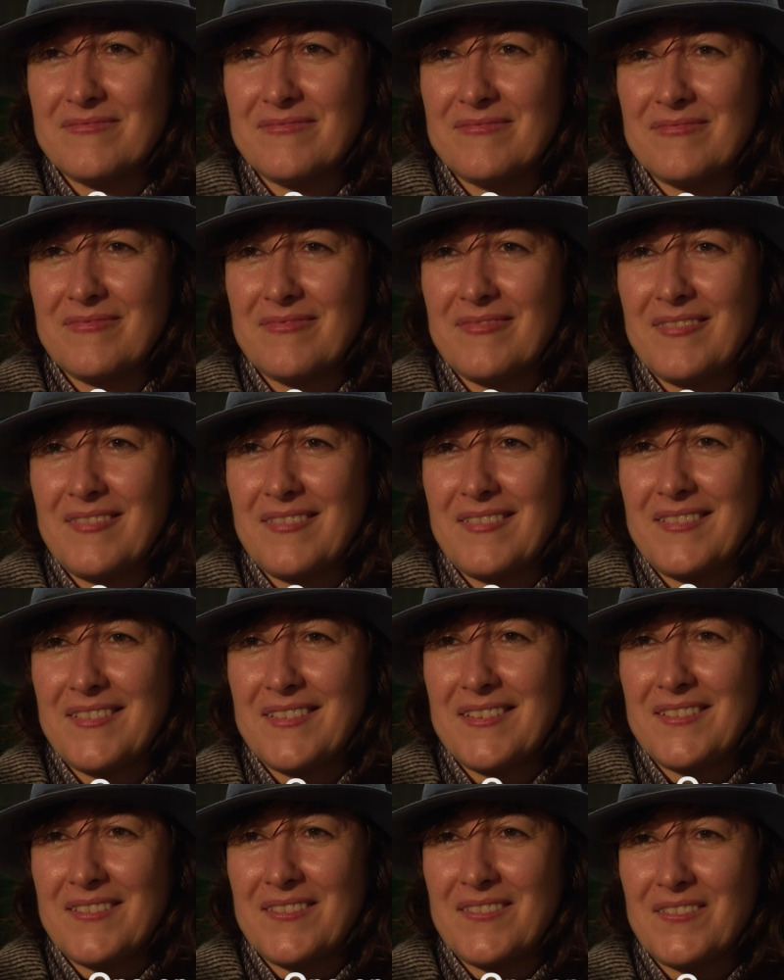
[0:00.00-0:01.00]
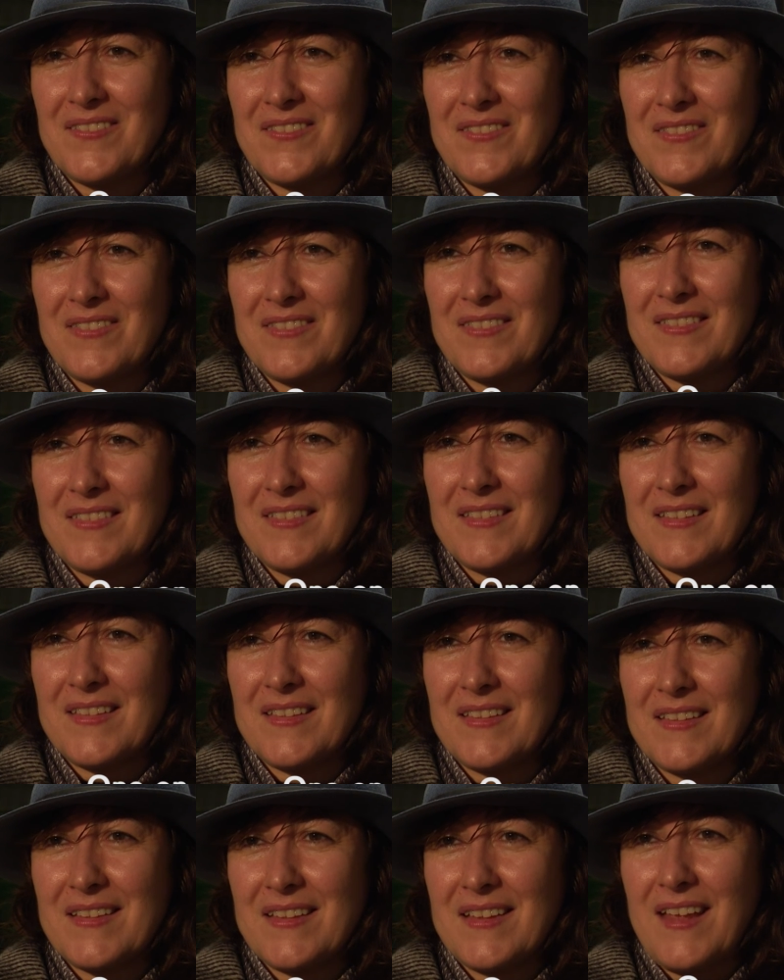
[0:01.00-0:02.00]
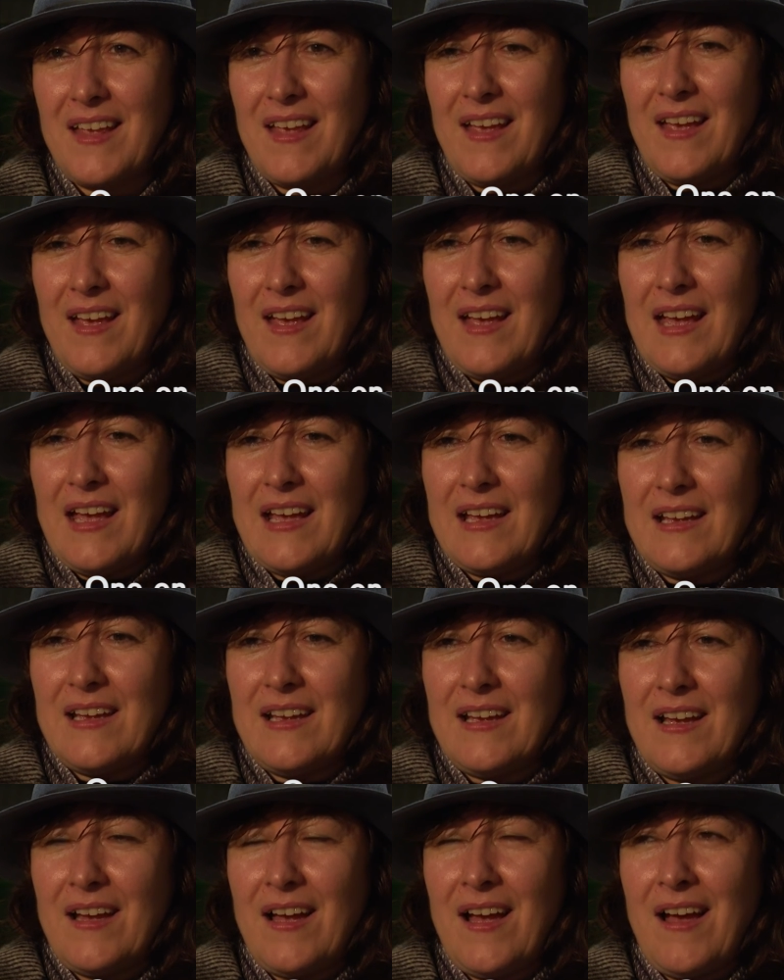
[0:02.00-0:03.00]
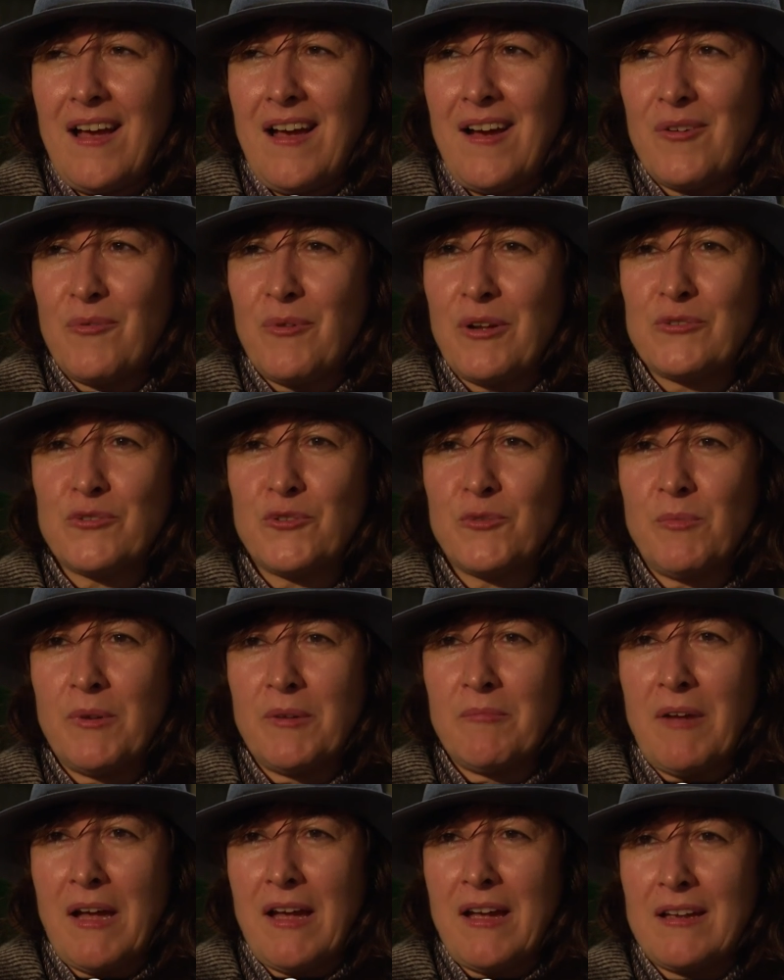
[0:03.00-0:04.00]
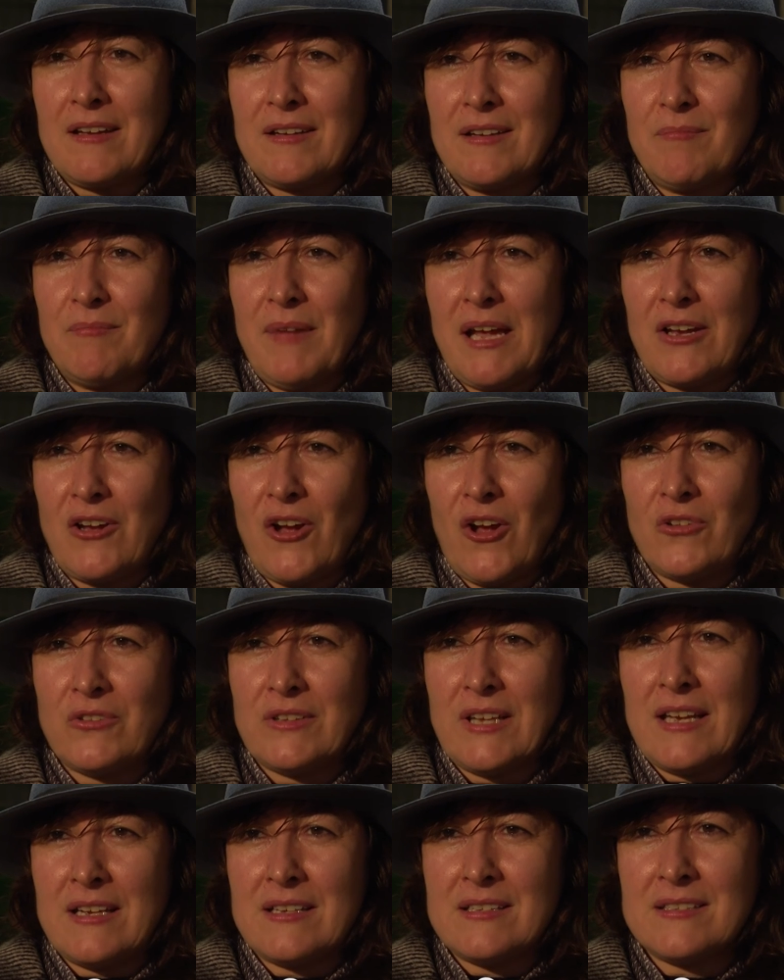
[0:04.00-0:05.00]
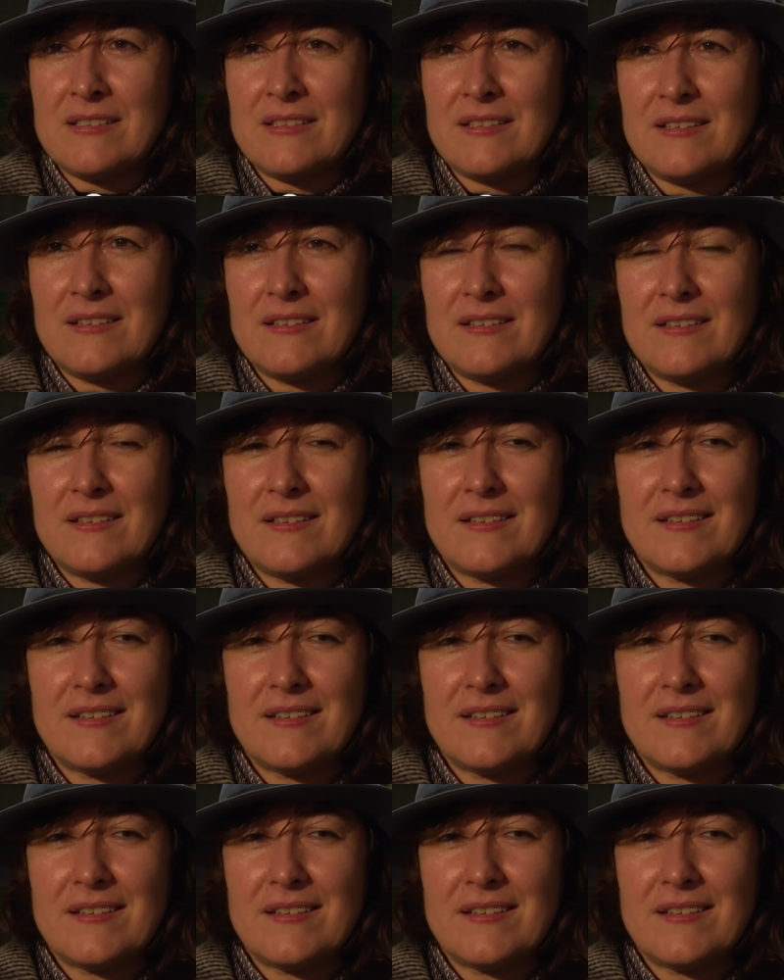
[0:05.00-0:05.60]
What would you want to do? Uh, what would be my, my contest? Yeah.